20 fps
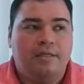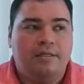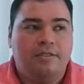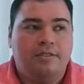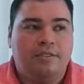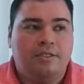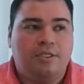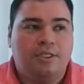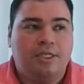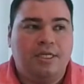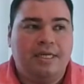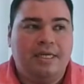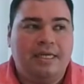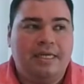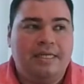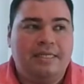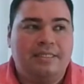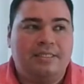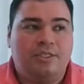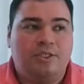she
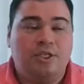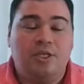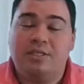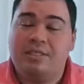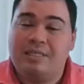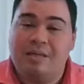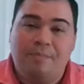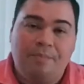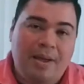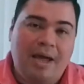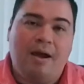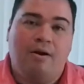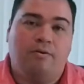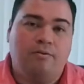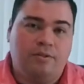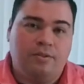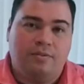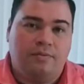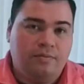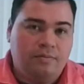is just
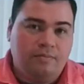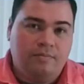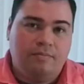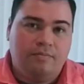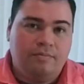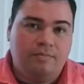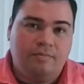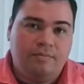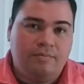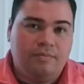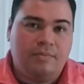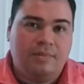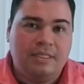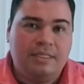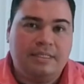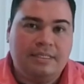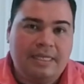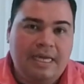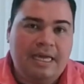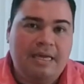about
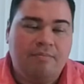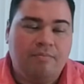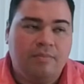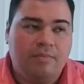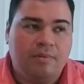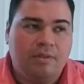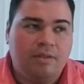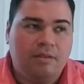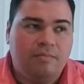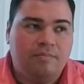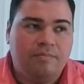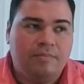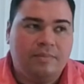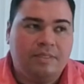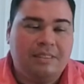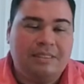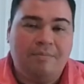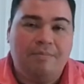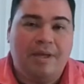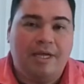the same
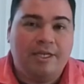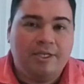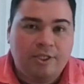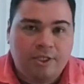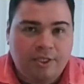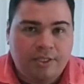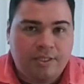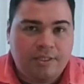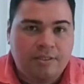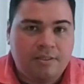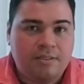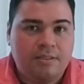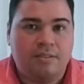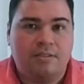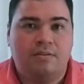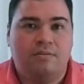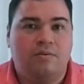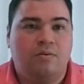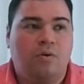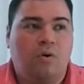
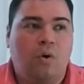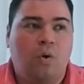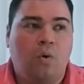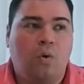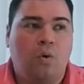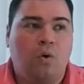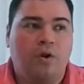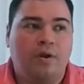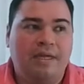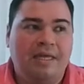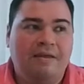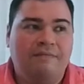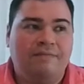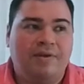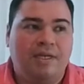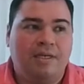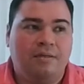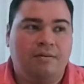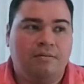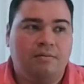dimensions or
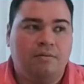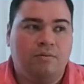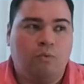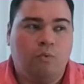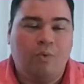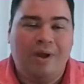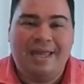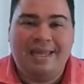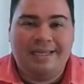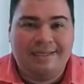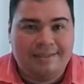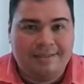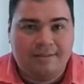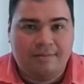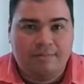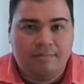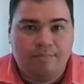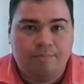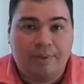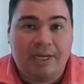even weight
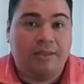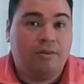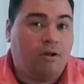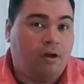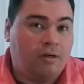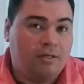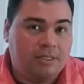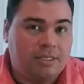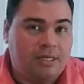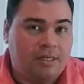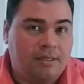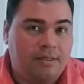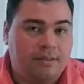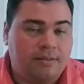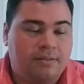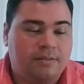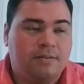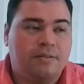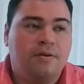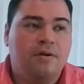by long
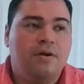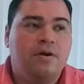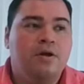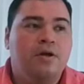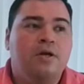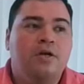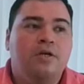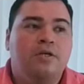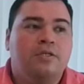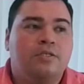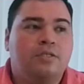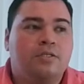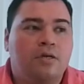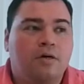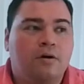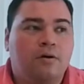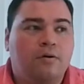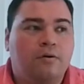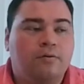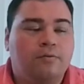tons.
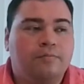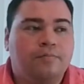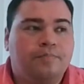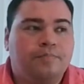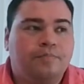So